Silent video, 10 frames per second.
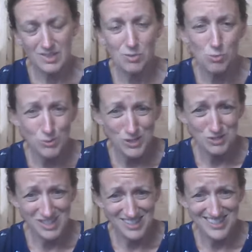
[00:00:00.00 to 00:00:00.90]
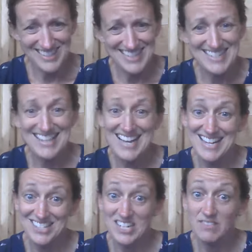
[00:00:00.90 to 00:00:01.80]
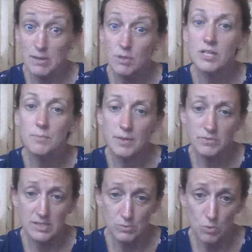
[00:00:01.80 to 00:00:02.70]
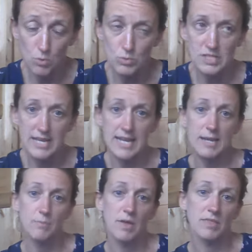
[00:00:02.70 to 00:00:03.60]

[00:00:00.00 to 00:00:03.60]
also decided that actually they were going to build this wall to keep